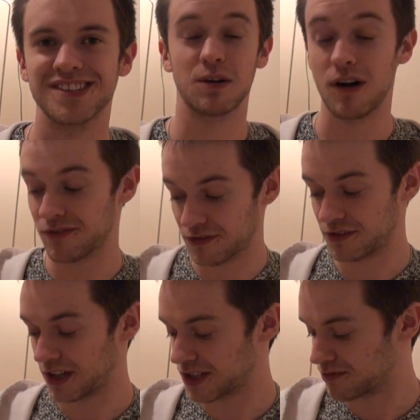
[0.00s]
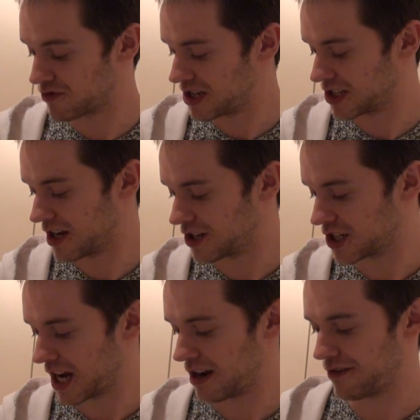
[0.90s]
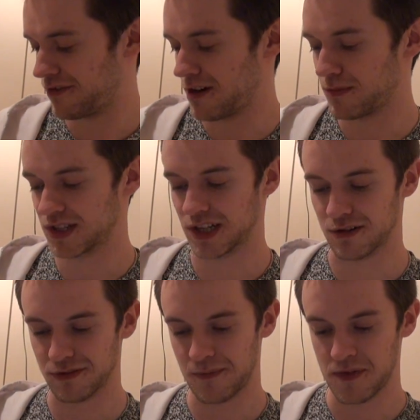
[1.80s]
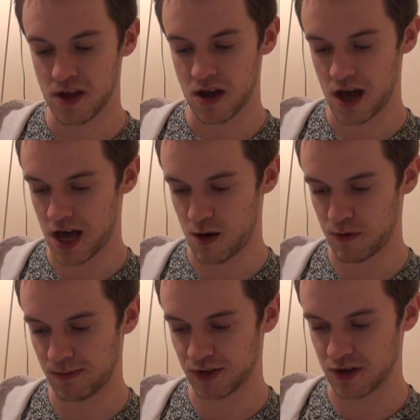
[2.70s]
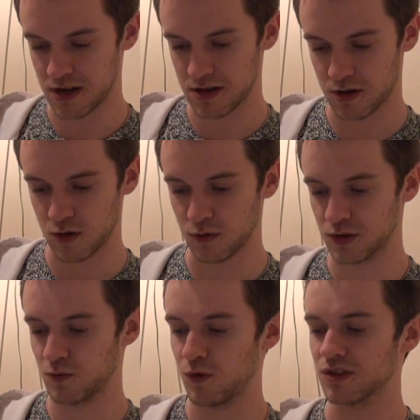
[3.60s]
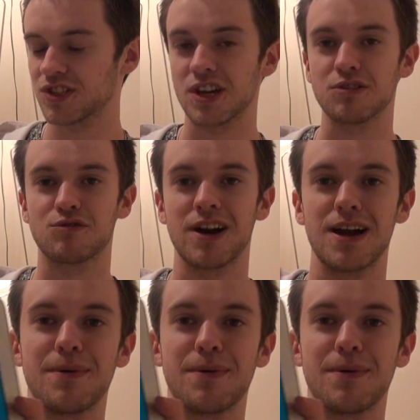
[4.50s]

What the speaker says: So I've done some research and I've found myself at a website called What's So Great